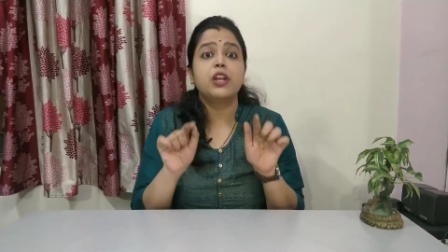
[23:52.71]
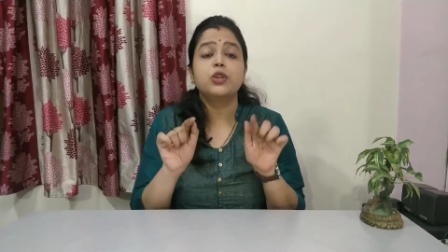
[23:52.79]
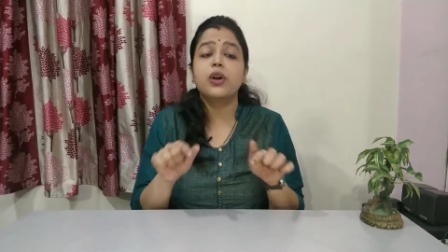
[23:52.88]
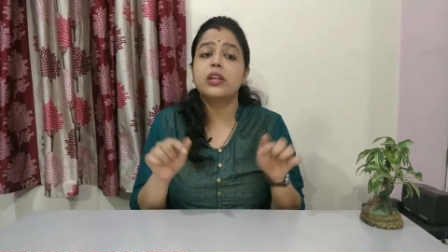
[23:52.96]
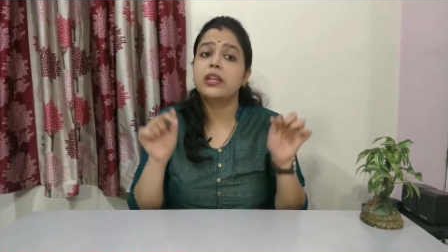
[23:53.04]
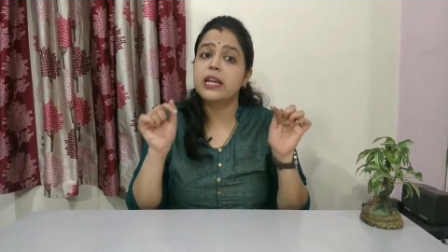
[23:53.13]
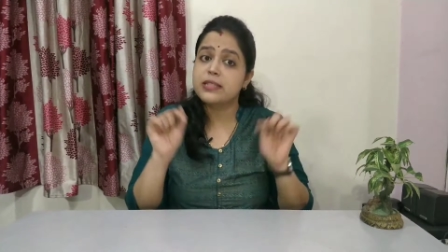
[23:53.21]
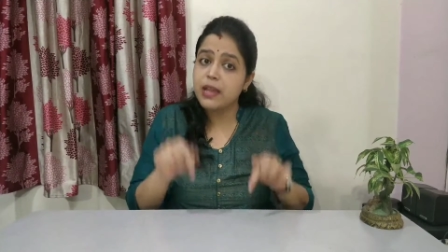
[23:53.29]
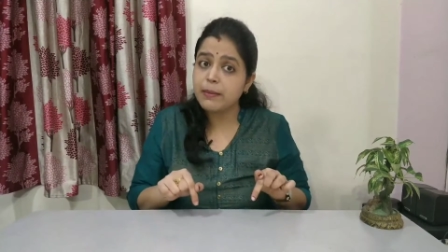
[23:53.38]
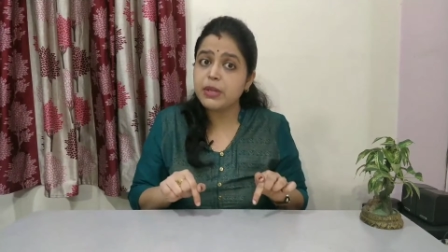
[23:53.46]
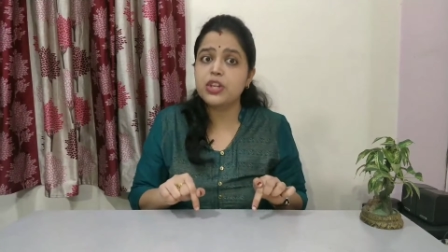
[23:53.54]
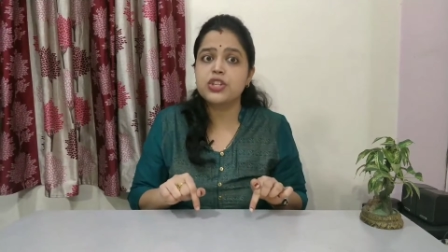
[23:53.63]
When you are in
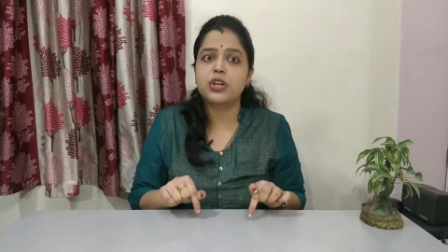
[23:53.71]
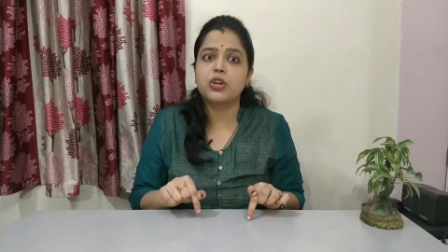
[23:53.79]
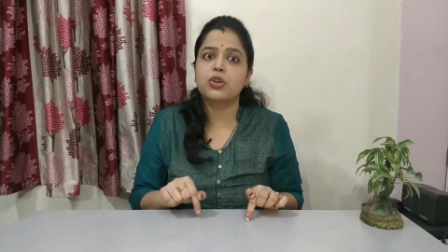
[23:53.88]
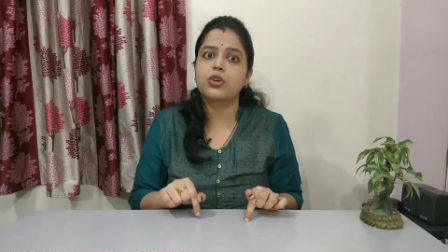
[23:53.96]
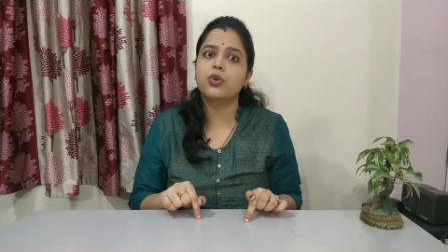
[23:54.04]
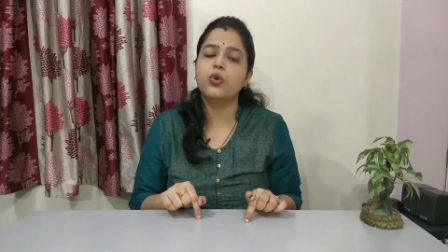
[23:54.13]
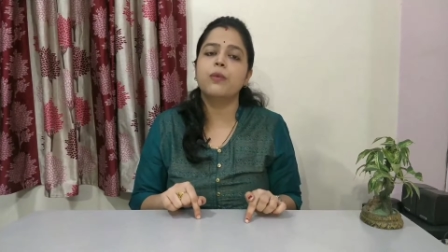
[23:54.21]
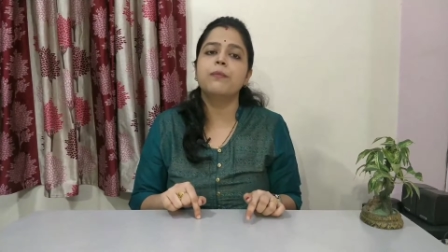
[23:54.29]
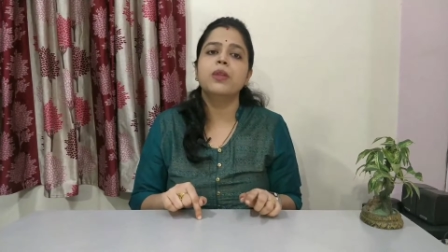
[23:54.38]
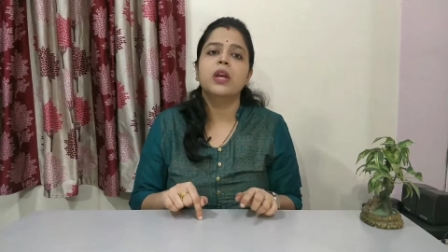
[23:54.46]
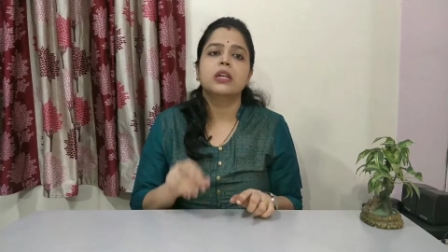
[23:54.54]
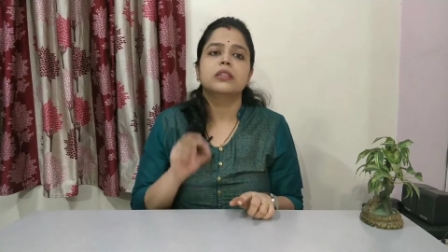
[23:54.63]
examination
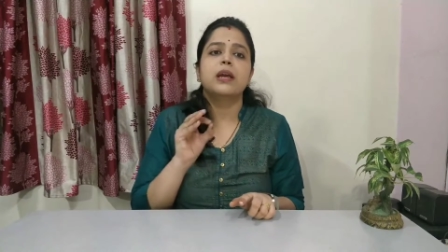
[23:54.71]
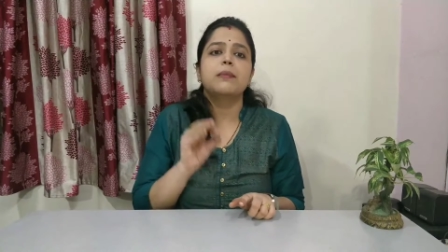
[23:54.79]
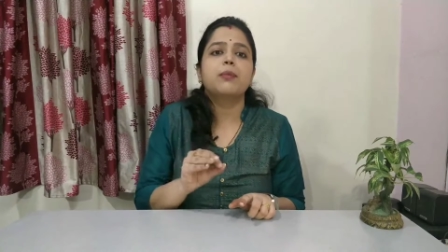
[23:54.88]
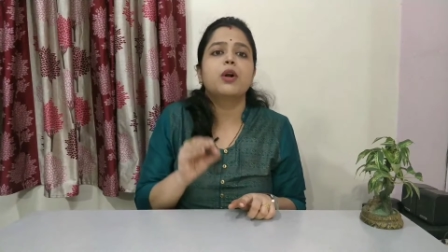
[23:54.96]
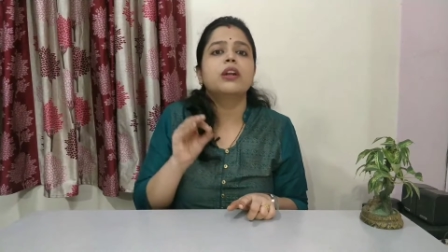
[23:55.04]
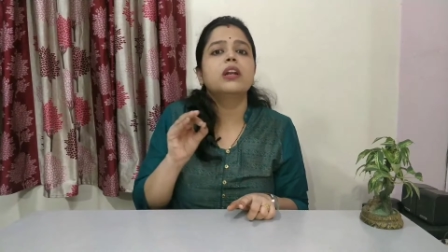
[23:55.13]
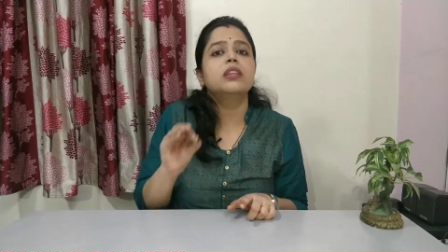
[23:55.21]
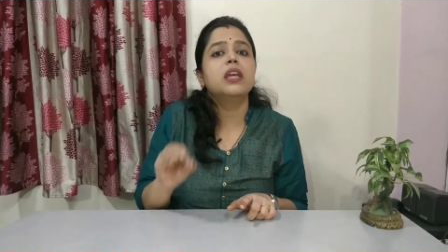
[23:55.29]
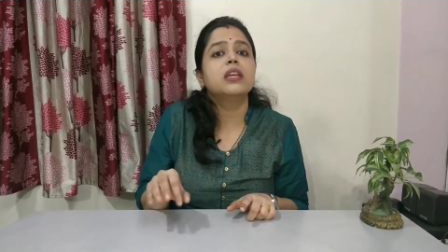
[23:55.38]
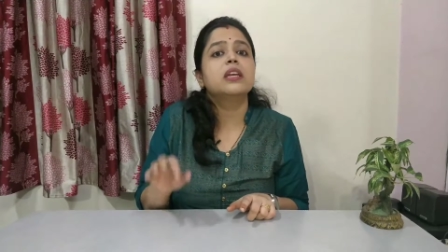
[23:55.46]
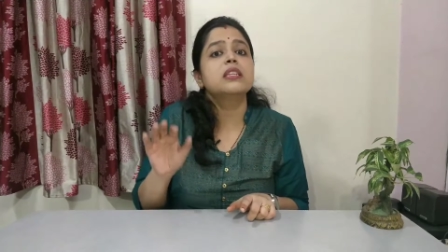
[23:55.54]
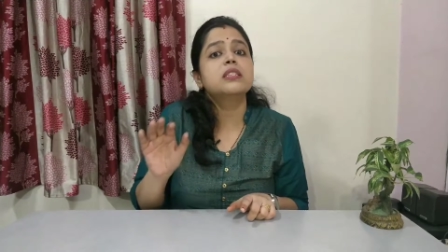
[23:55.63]
room, the important
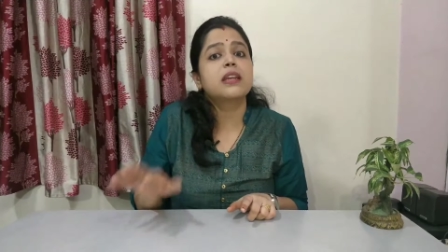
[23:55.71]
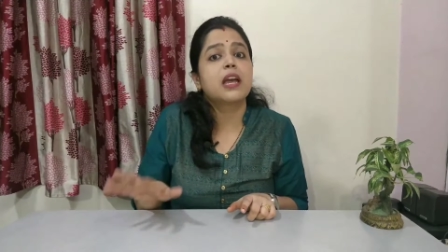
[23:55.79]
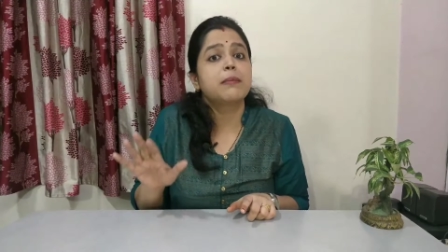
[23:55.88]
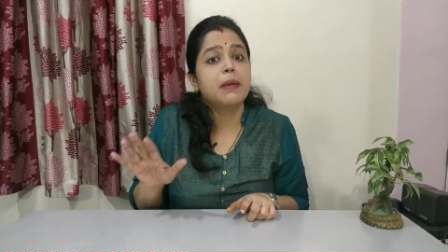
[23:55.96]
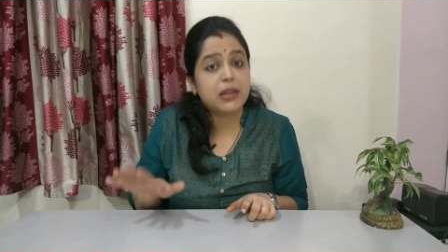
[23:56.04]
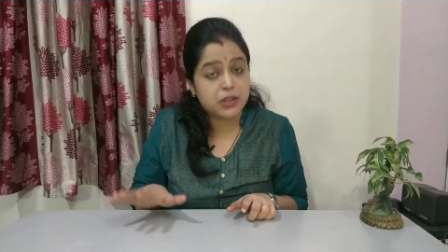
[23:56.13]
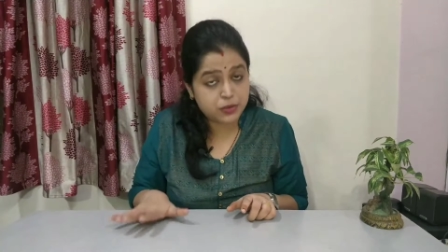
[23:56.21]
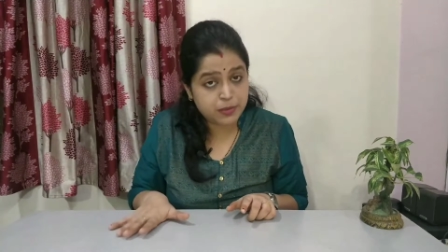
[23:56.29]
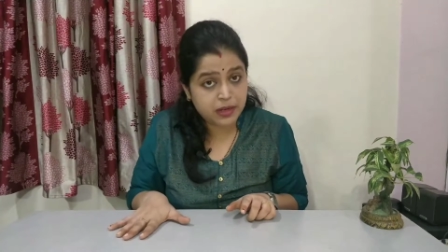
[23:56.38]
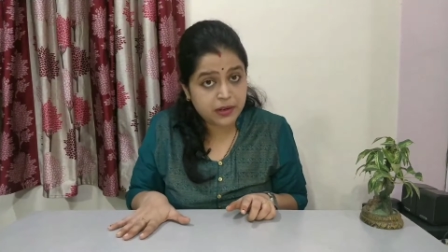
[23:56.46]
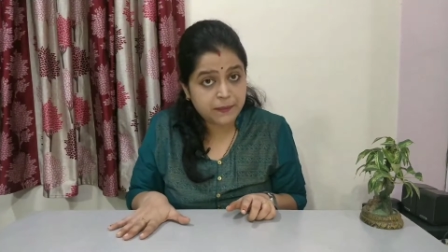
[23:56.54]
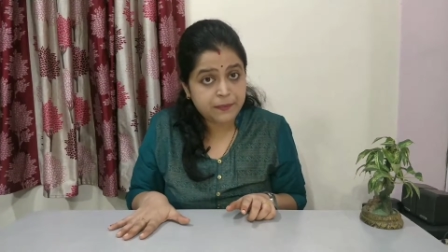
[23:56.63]
thing is time
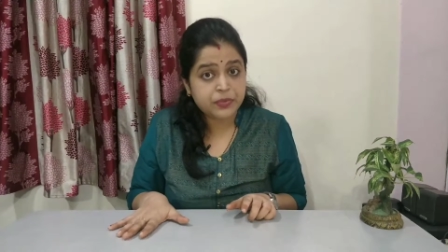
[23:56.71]
management.